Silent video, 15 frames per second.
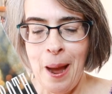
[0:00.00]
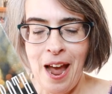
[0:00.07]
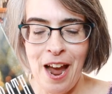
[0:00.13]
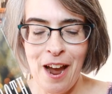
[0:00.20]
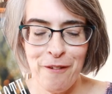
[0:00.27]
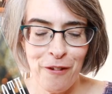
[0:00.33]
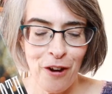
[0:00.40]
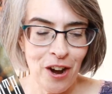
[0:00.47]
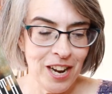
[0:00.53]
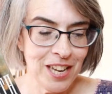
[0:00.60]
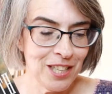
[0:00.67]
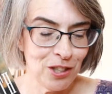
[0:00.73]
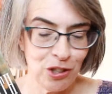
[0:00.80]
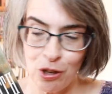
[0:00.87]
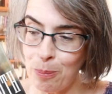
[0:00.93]
Have I
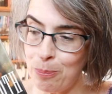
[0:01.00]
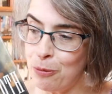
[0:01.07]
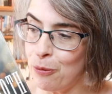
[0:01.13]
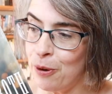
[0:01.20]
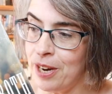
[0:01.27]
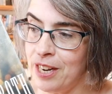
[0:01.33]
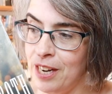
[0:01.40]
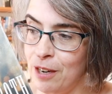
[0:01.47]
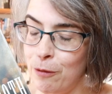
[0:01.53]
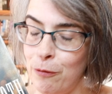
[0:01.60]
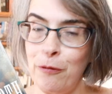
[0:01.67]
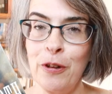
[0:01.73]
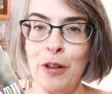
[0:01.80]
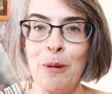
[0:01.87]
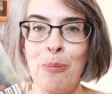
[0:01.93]
stopped reading
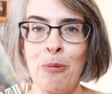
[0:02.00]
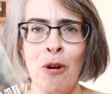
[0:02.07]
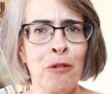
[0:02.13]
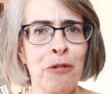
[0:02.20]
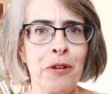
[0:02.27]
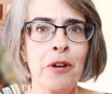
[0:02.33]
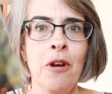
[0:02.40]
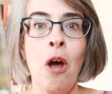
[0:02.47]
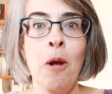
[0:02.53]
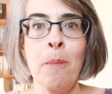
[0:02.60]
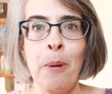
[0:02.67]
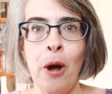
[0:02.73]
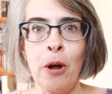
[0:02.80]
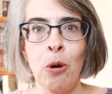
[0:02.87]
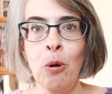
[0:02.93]
Philip Roth? No,
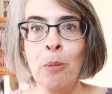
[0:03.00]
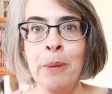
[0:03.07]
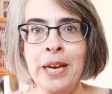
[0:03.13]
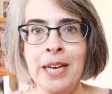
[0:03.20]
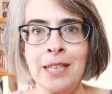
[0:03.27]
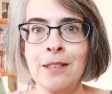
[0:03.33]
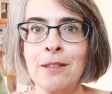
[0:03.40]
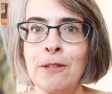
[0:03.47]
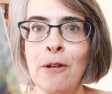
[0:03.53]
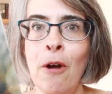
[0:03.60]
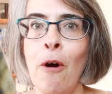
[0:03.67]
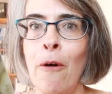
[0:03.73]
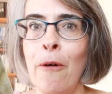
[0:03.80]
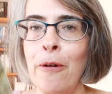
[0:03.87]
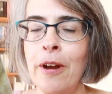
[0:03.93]
by all means,
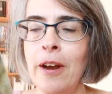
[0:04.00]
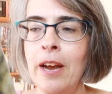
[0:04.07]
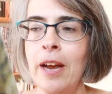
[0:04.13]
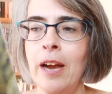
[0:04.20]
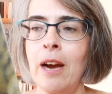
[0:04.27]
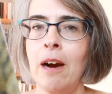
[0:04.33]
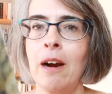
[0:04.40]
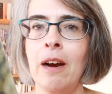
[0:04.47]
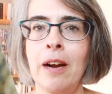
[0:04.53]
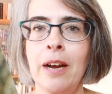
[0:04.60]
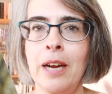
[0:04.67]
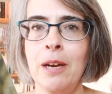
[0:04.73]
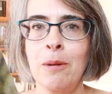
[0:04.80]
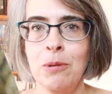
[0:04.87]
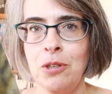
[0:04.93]
no.
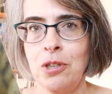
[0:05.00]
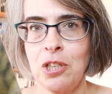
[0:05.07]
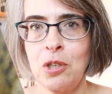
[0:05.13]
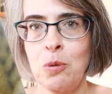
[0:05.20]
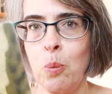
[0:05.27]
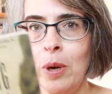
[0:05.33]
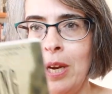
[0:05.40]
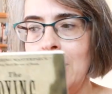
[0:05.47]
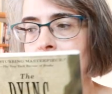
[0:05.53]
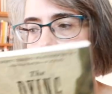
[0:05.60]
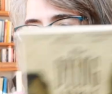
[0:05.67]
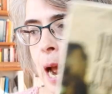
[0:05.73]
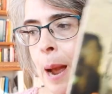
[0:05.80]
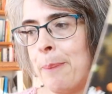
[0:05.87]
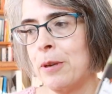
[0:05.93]
It was just weird
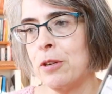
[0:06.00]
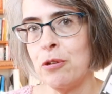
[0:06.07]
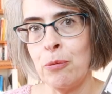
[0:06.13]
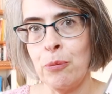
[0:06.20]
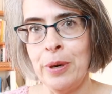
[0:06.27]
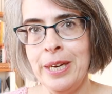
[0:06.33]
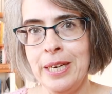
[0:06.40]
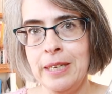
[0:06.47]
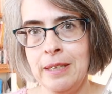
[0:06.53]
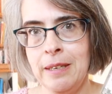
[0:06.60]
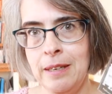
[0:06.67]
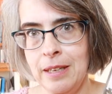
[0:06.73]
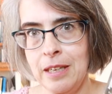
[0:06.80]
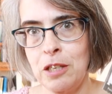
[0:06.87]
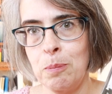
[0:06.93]
that I happened to read
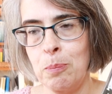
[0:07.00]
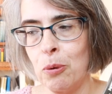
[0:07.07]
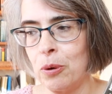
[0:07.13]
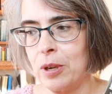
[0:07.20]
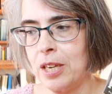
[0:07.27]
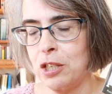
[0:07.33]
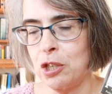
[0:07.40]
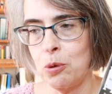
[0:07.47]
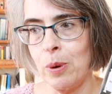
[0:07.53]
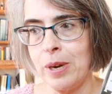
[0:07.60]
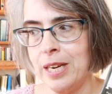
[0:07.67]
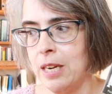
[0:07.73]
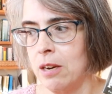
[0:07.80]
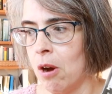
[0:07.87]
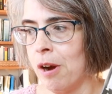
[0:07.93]
this book, his
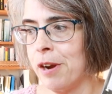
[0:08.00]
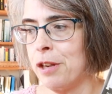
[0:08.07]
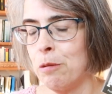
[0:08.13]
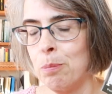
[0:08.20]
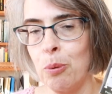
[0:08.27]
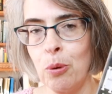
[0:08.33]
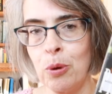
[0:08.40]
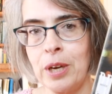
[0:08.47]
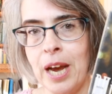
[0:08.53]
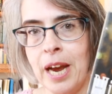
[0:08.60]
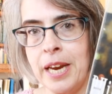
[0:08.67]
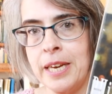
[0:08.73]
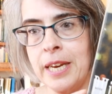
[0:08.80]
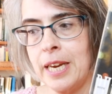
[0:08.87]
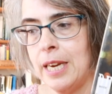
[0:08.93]
29th book,
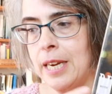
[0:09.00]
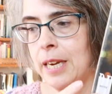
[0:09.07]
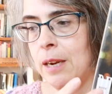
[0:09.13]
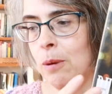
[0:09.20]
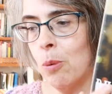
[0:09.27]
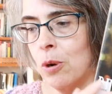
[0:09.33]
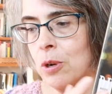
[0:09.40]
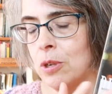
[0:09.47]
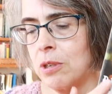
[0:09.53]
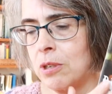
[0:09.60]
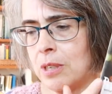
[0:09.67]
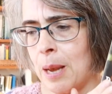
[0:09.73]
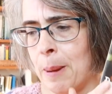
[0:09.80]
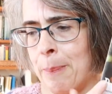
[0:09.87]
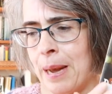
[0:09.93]
and he
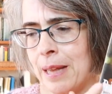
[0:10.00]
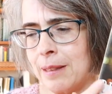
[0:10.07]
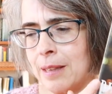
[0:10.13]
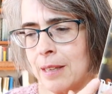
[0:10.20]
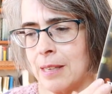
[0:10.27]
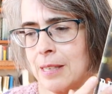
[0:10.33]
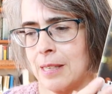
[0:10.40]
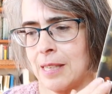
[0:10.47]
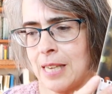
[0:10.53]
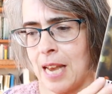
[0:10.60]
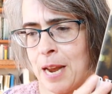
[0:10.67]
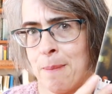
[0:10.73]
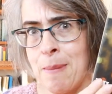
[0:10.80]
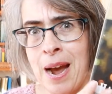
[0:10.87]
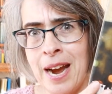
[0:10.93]
was about the
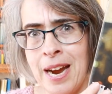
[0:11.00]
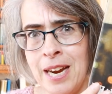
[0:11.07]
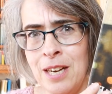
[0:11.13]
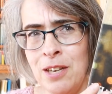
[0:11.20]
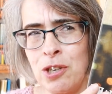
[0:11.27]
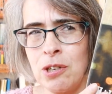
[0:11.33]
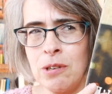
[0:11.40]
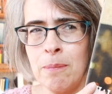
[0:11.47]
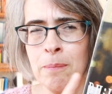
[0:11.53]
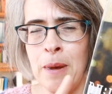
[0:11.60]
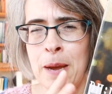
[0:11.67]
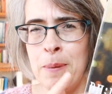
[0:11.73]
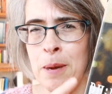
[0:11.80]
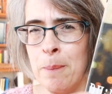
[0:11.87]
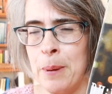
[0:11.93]
same age,
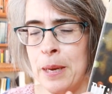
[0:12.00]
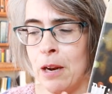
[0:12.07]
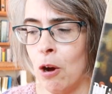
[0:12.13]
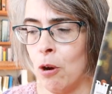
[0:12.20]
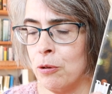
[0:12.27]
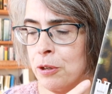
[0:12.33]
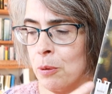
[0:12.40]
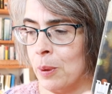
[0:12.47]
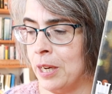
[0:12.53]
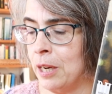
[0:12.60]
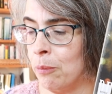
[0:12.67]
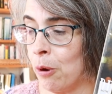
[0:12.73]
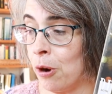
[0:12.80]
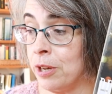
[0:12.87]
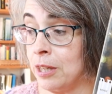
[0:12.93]
maybe a bit older, when he
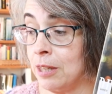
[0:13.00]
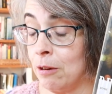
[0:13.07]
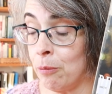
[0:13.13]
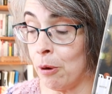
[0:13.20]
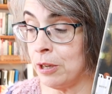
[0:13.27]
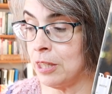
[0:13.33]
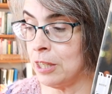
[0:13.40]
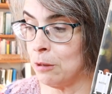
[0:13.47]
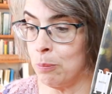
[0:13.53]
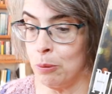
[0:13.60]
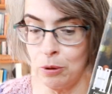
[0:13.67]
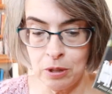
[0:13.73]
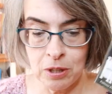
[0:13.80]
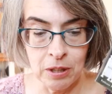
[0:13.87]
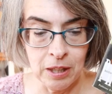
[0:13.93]
wrote this
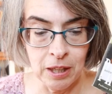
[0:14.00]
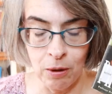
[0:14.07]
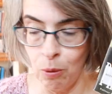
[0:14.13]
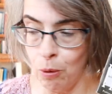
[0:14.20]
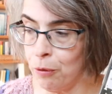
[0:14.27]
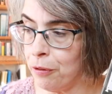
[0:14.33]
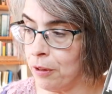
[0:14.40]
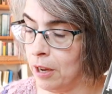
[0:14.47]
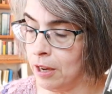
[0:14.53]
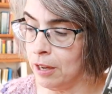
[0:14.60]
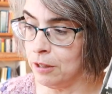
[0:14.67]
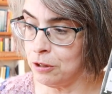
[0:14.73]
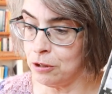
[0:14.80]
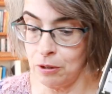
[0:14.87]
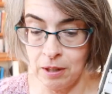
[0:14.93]
book to the
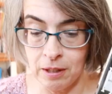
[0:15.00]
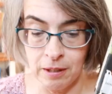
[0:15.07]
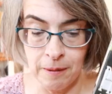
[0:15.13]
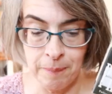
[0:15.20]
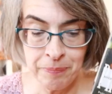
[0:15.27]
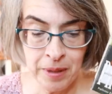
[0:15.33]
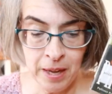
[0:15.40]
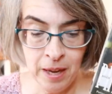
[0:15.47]
author, to the